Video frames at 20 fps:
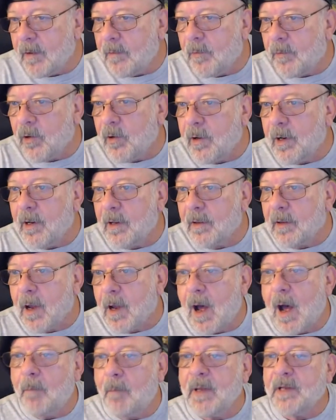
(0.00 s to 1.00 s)
I'm looking at the
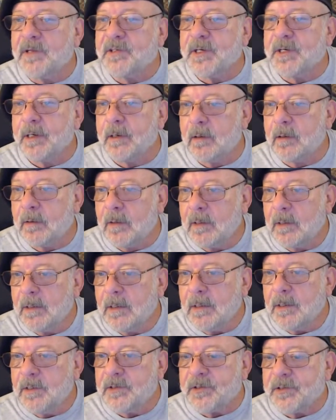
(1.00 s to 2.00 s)
comments here.
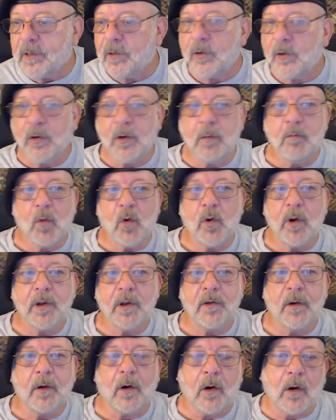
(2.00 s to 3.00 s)
So good
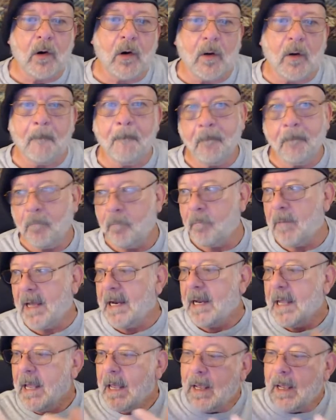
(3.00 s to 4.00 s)
morning to all.
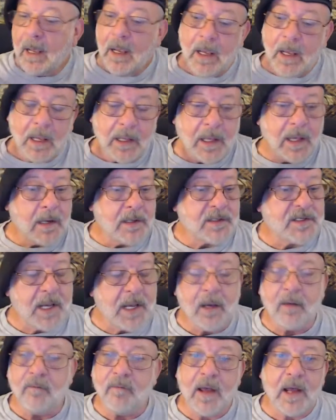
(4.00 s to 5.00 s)
But again,
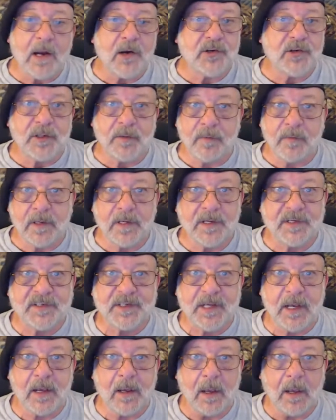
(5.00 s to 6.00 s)
take advantage of
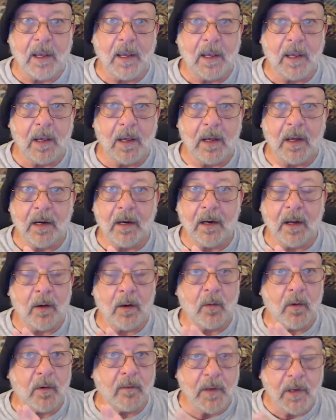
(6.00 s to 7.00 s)
this. And I
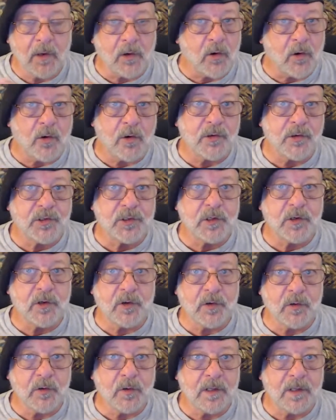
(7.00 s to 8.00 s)
really encourage you to
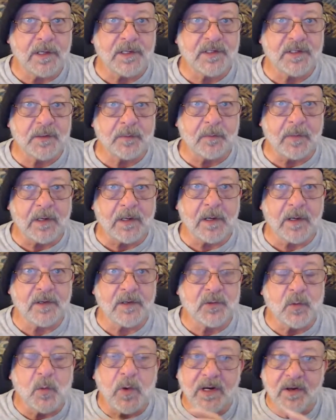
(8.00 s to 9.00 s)
do this
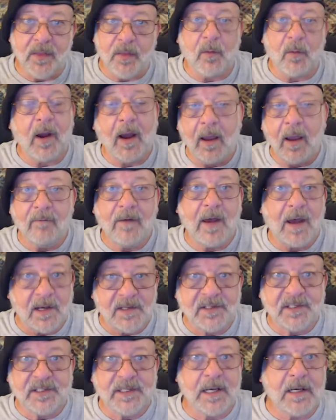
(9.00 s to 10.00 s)
because when Thrive
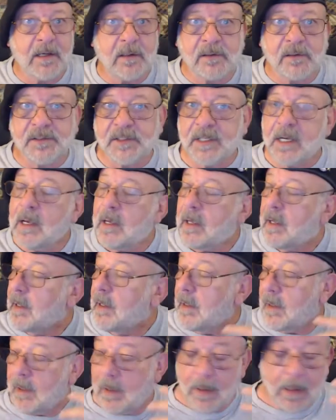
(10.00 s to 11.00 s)
has sales,
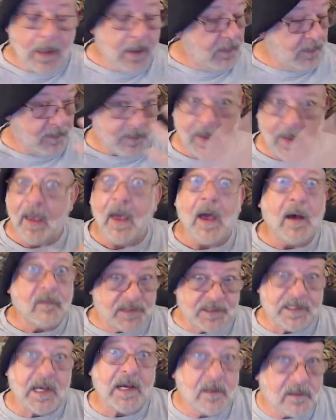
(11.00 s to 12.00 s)
they have
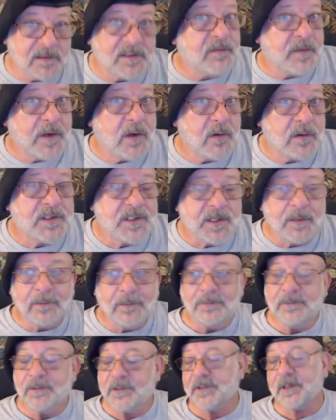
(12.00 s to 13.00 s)
sales, folks.
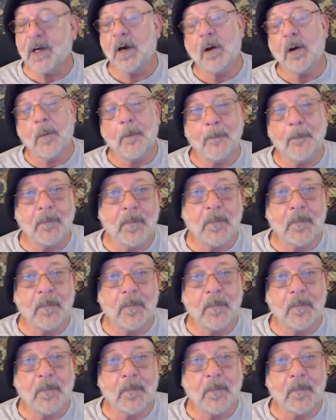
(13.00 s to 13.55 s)
So,